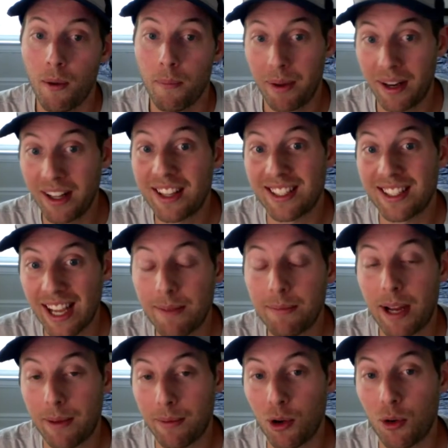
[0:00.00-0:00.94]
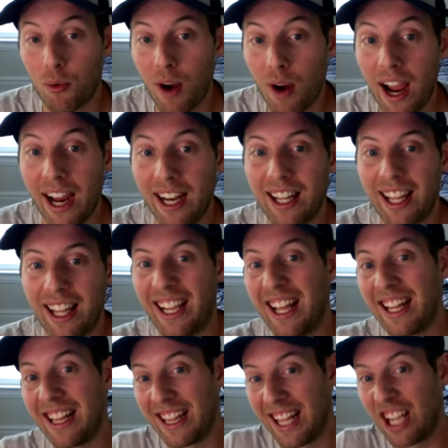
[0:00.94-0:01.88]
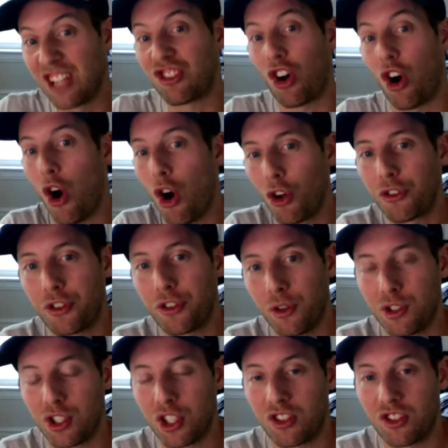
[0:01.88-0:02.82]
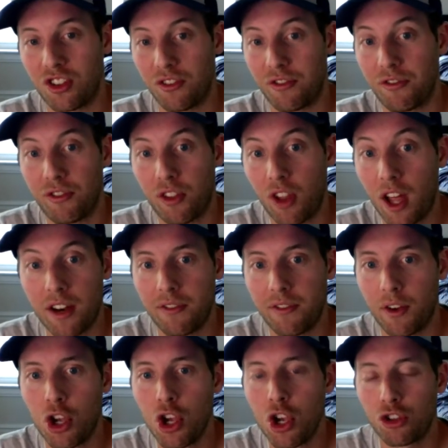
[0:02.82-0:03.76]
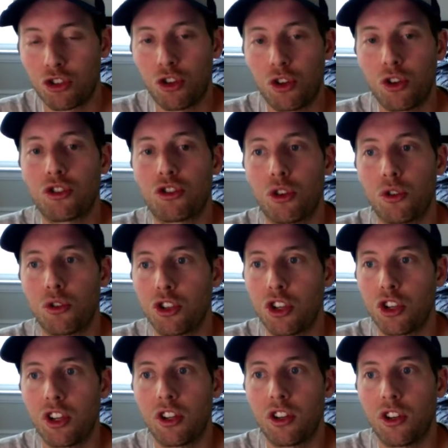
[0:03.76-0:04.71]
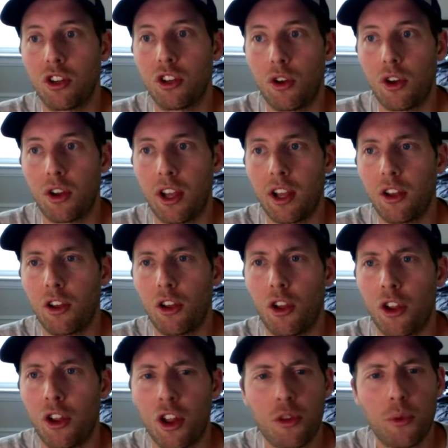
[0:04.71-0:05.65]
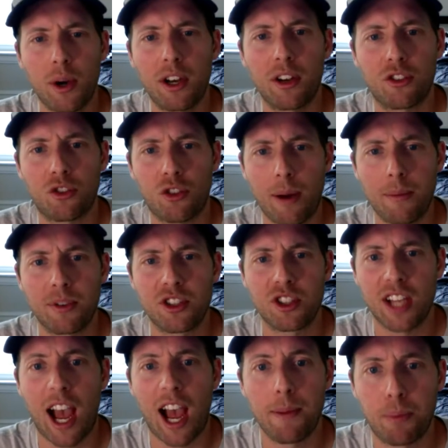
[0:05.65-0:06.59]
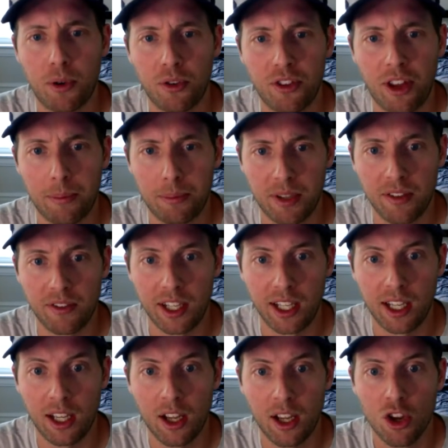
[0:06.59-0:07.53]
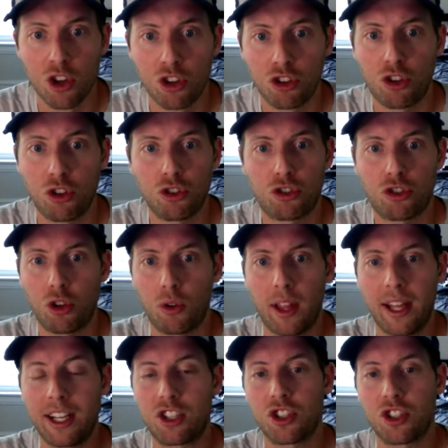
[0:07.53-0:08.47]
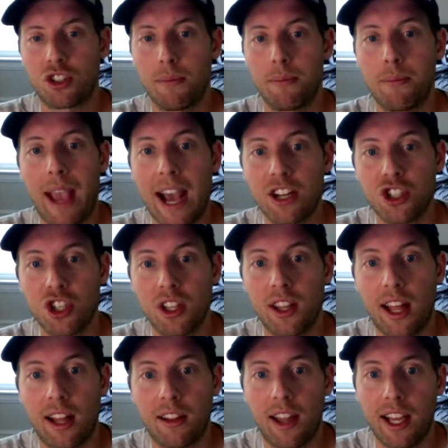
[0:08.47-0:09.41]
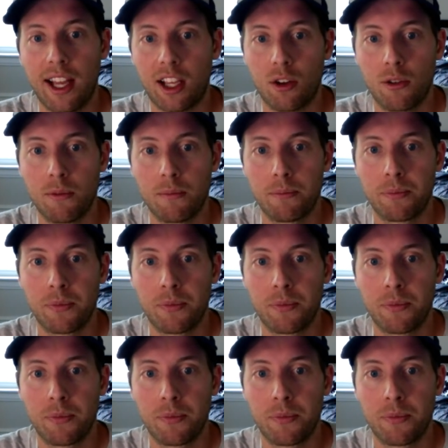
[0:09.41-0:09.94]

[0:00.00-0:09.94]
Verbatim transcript: But at the same time, you're right. Like, it's also just the flood of it. So, so another way to describe it is just high perceptivity. So, so like, just imagine that, like,